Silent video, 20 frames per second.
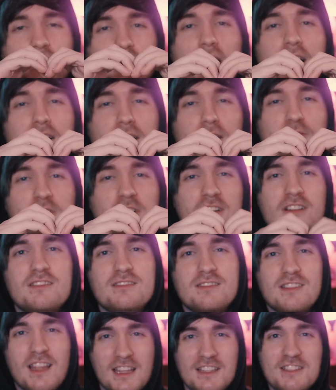I love y'all.
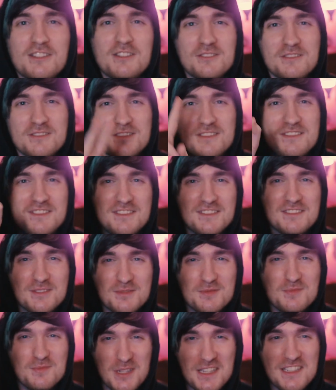Thank you.
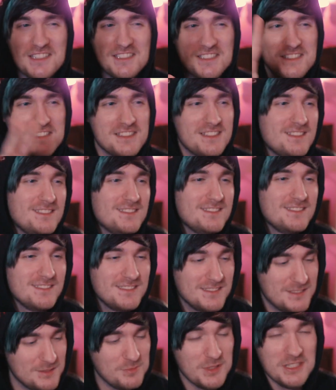Peace.
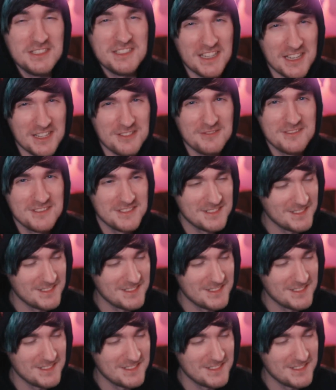Be safe.